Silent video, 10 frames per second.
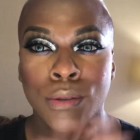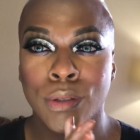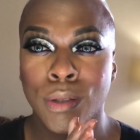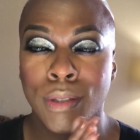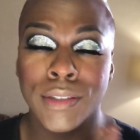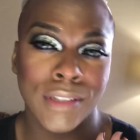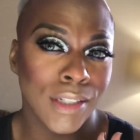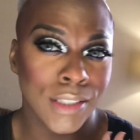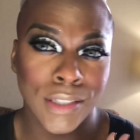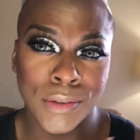So that's
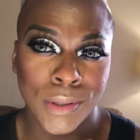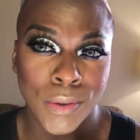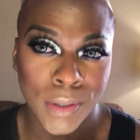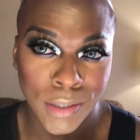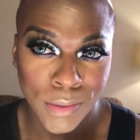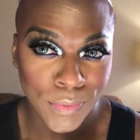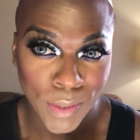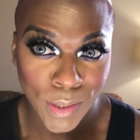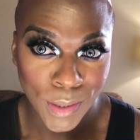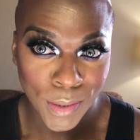like I said, it was a quick little
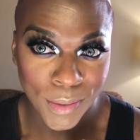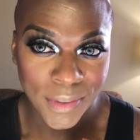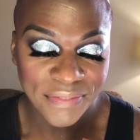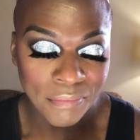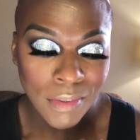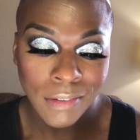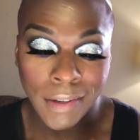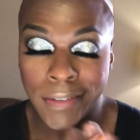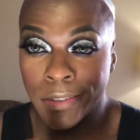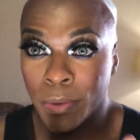video that
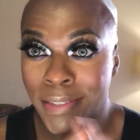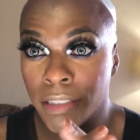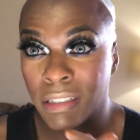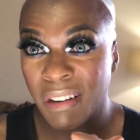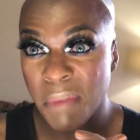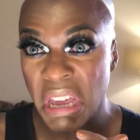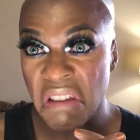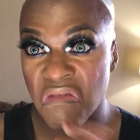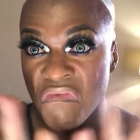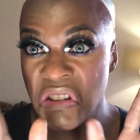I just wanted to come back,
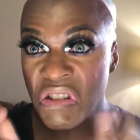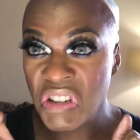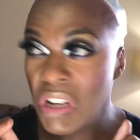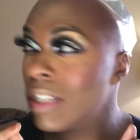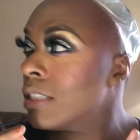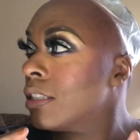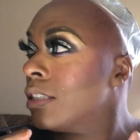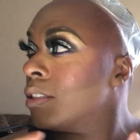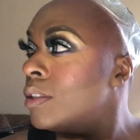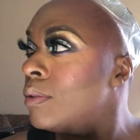let y'all listen
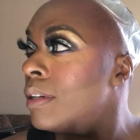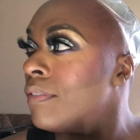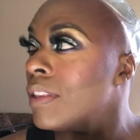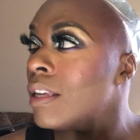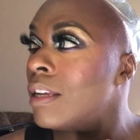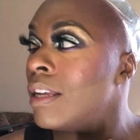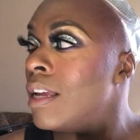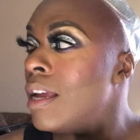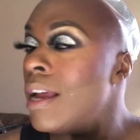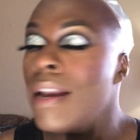to and everything.
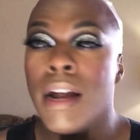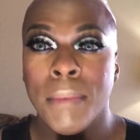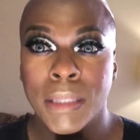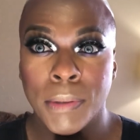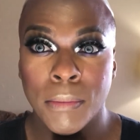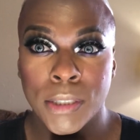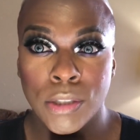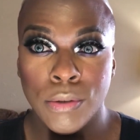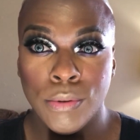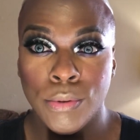Now I'm about to put on my
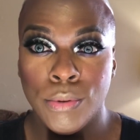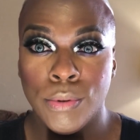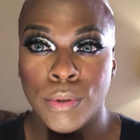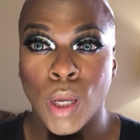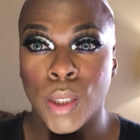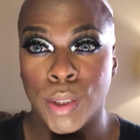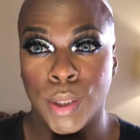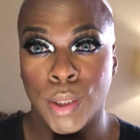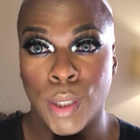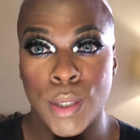shoes, a
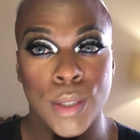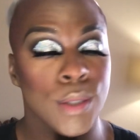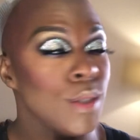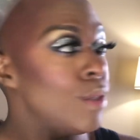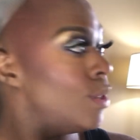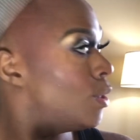shirt,